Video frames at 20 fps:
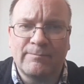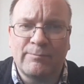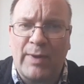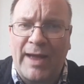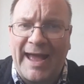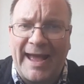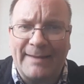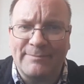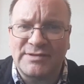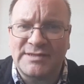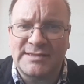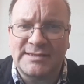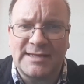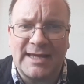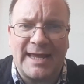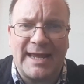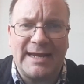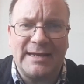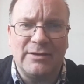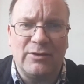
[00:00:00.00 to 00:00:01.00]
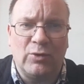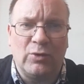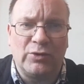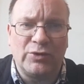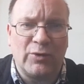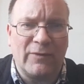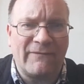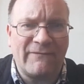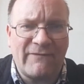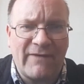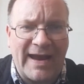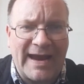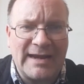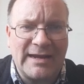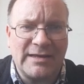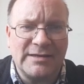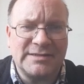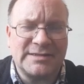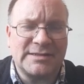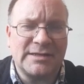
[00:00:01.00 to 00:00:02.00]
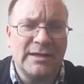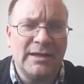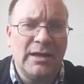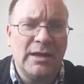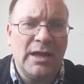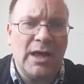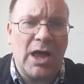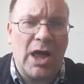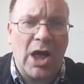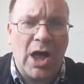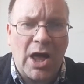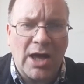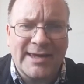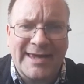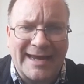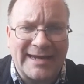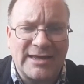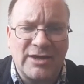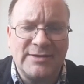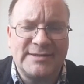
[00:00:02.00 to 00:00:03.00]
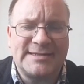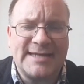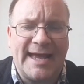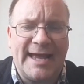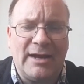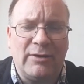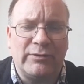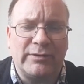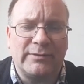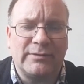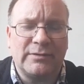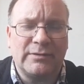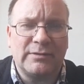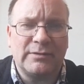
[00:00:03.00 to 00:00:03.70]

Perhaps sin or your failures are getting you down.